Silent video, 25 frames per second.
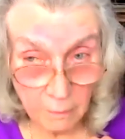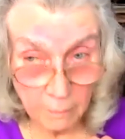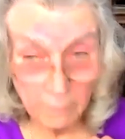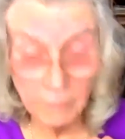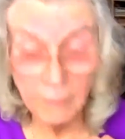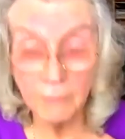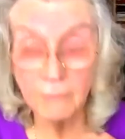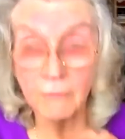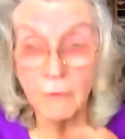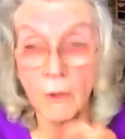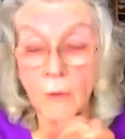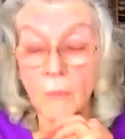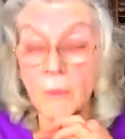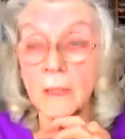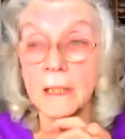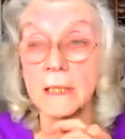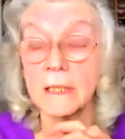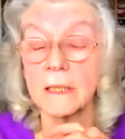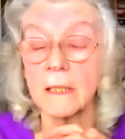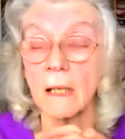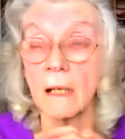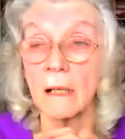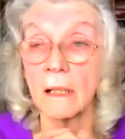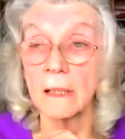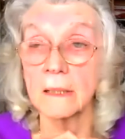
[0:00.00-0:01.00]
before we
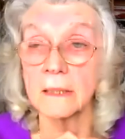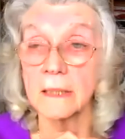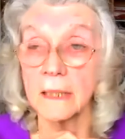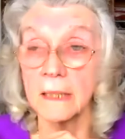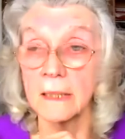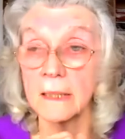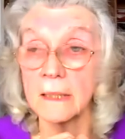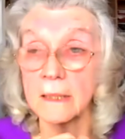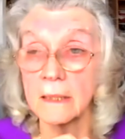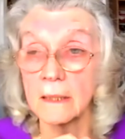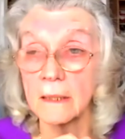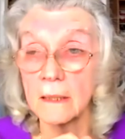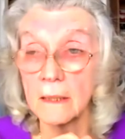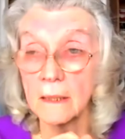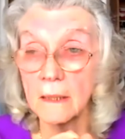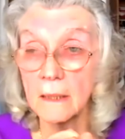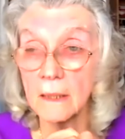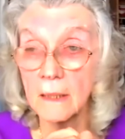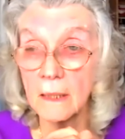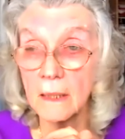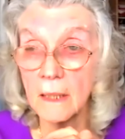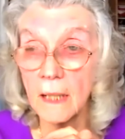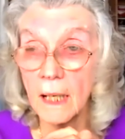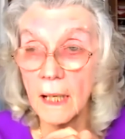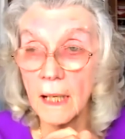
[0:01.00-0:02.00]
started.
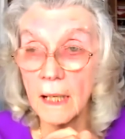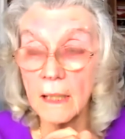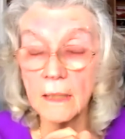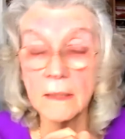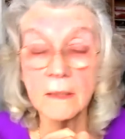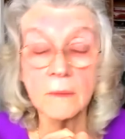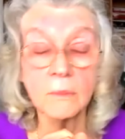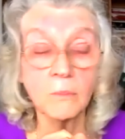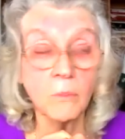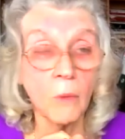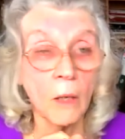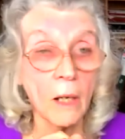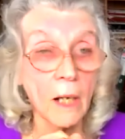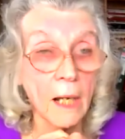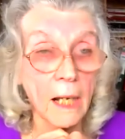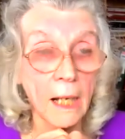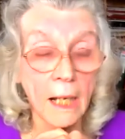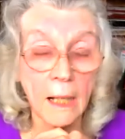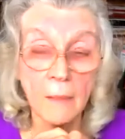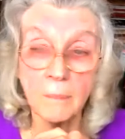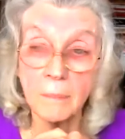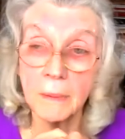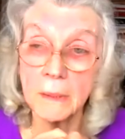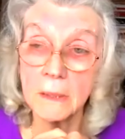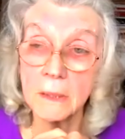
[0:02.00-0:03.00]
And what
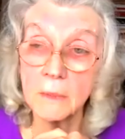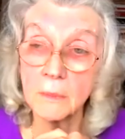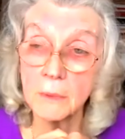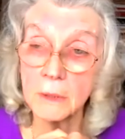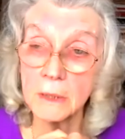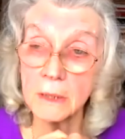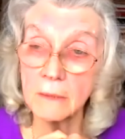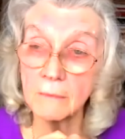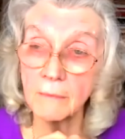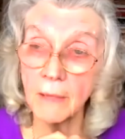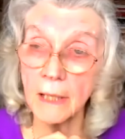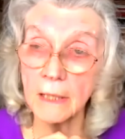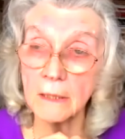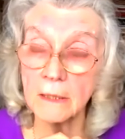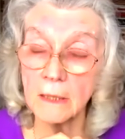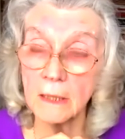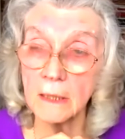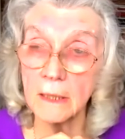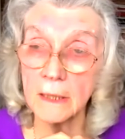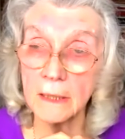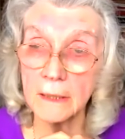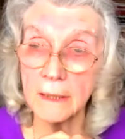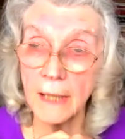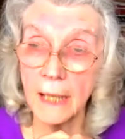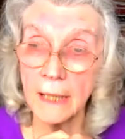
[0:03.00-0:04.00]
happened was
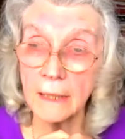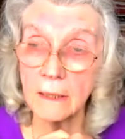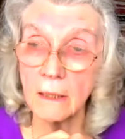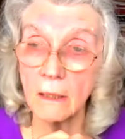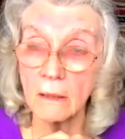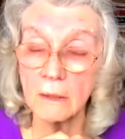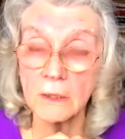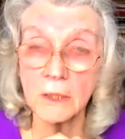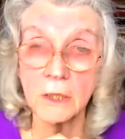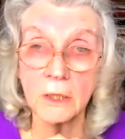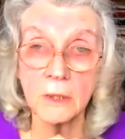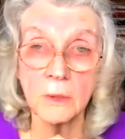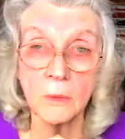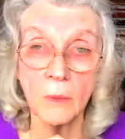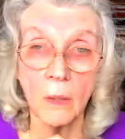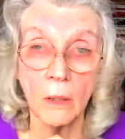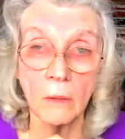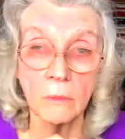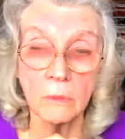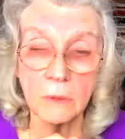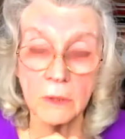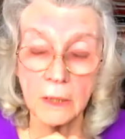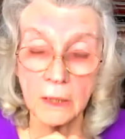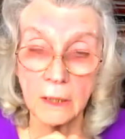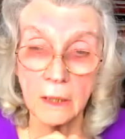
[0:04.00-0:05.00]
eventually they got too
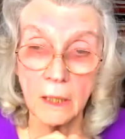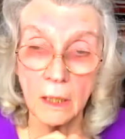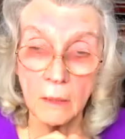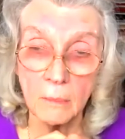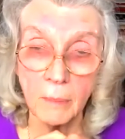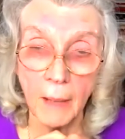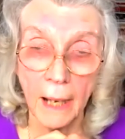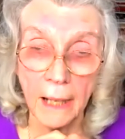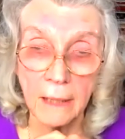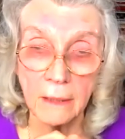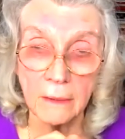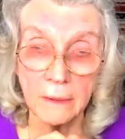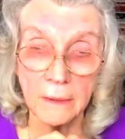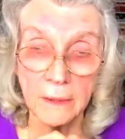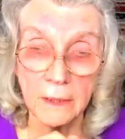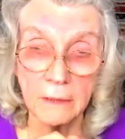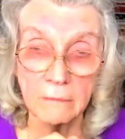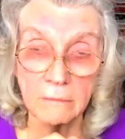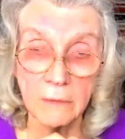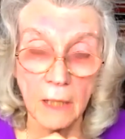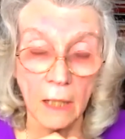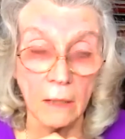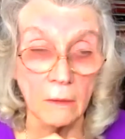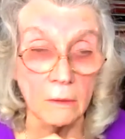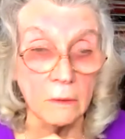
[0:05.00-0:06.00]
old to go back on the
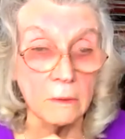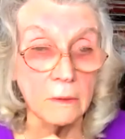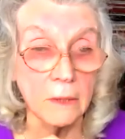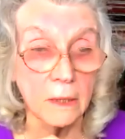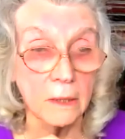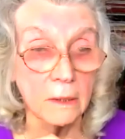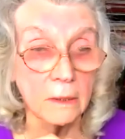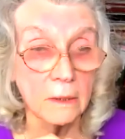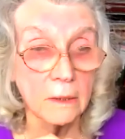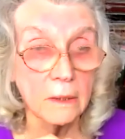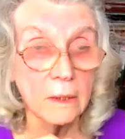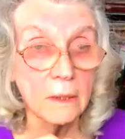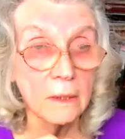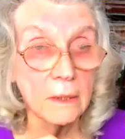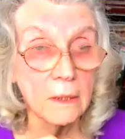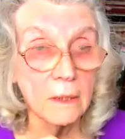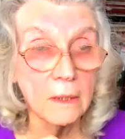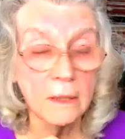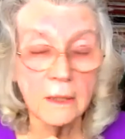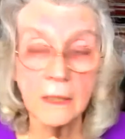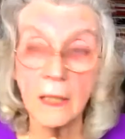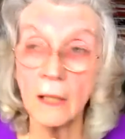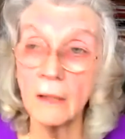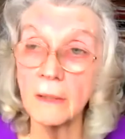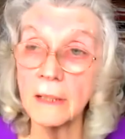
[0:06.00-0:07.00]
road.
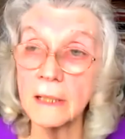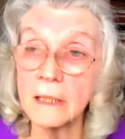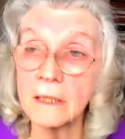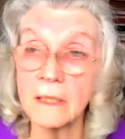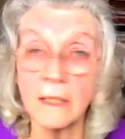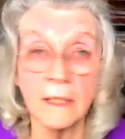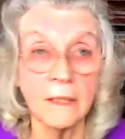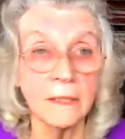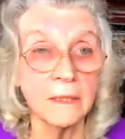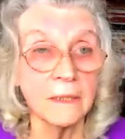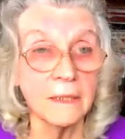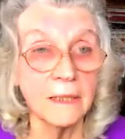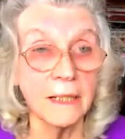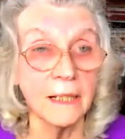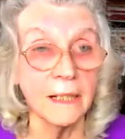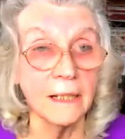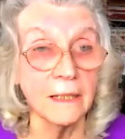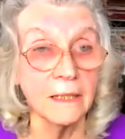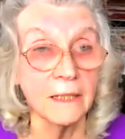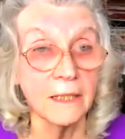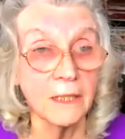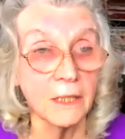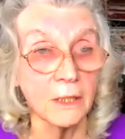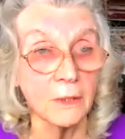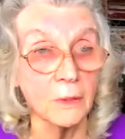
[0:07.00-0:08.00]
So it turned
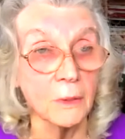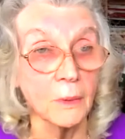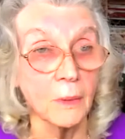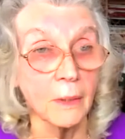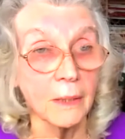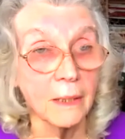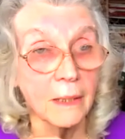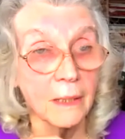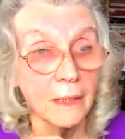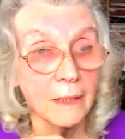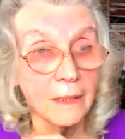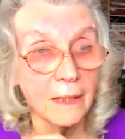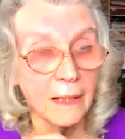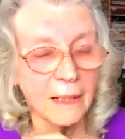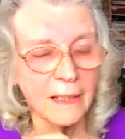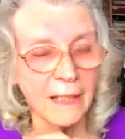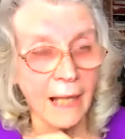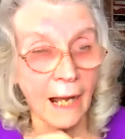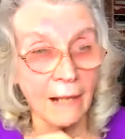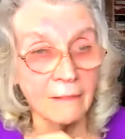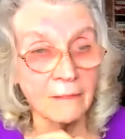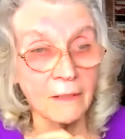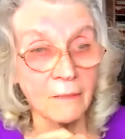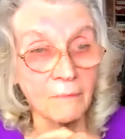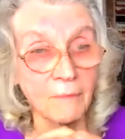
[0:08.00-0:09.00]
into a
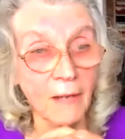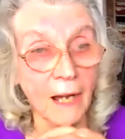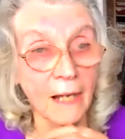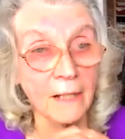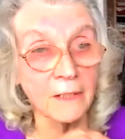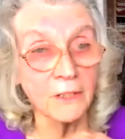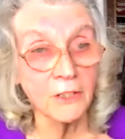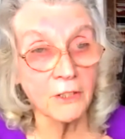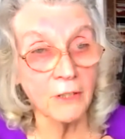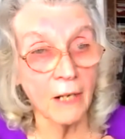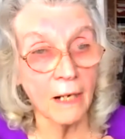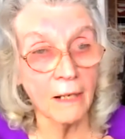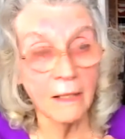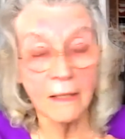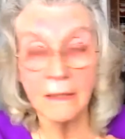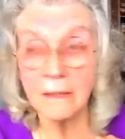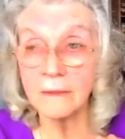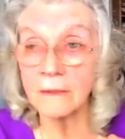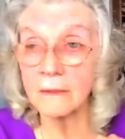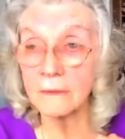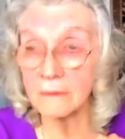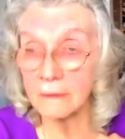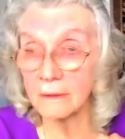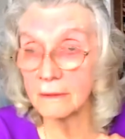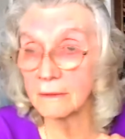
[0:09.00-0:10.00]
caravan
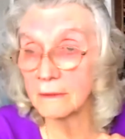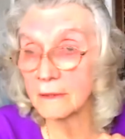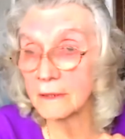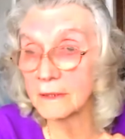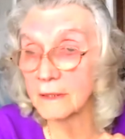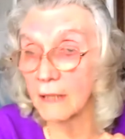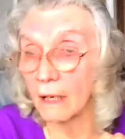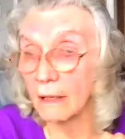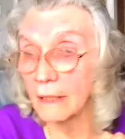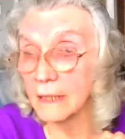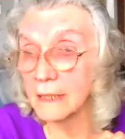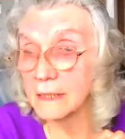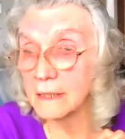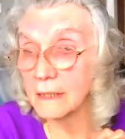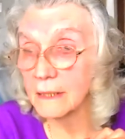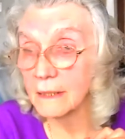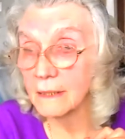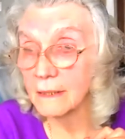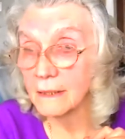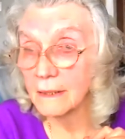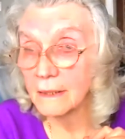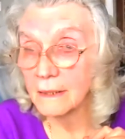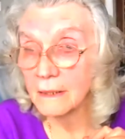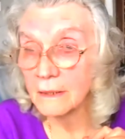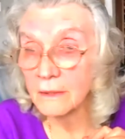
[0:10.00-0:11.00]
site,
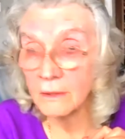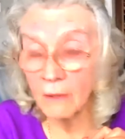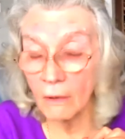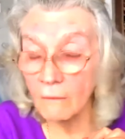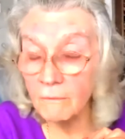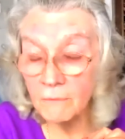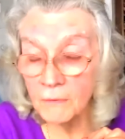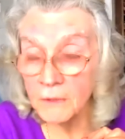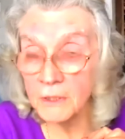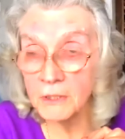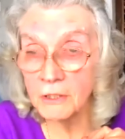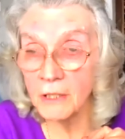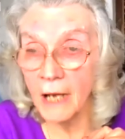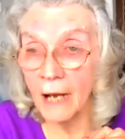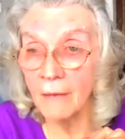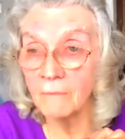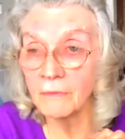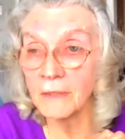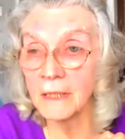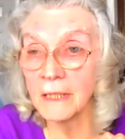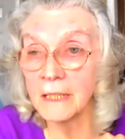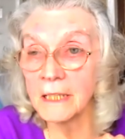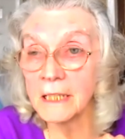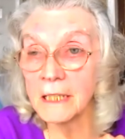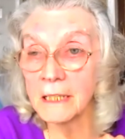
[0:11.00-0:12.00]
not for
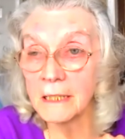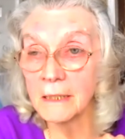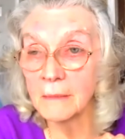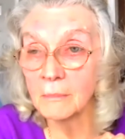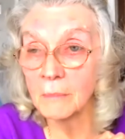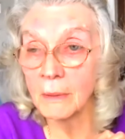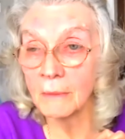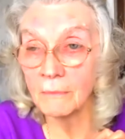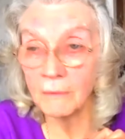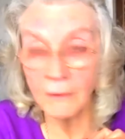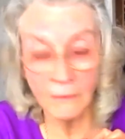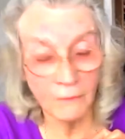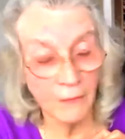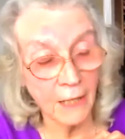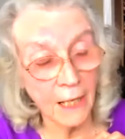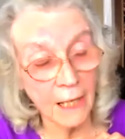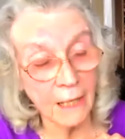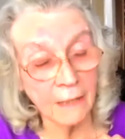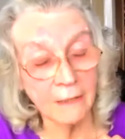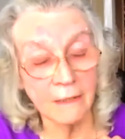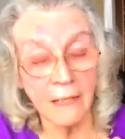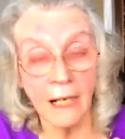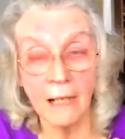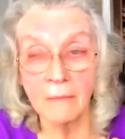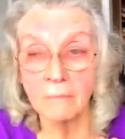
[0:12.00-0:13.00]
travellers, but for
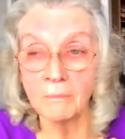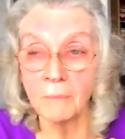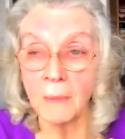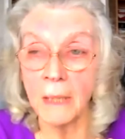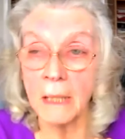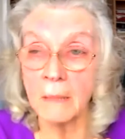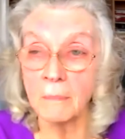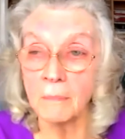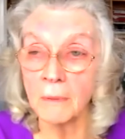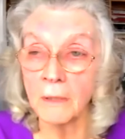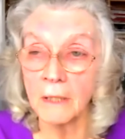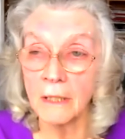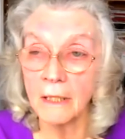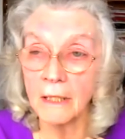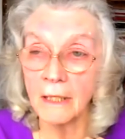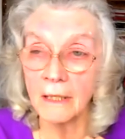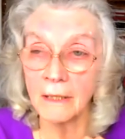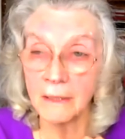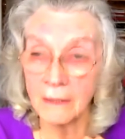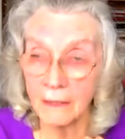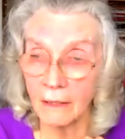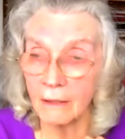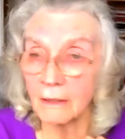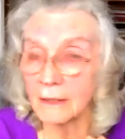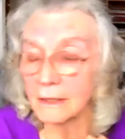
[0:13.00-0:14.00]
fairground people that
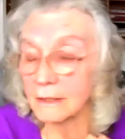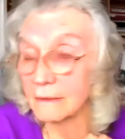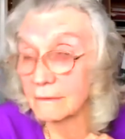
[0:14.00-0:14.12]
have got,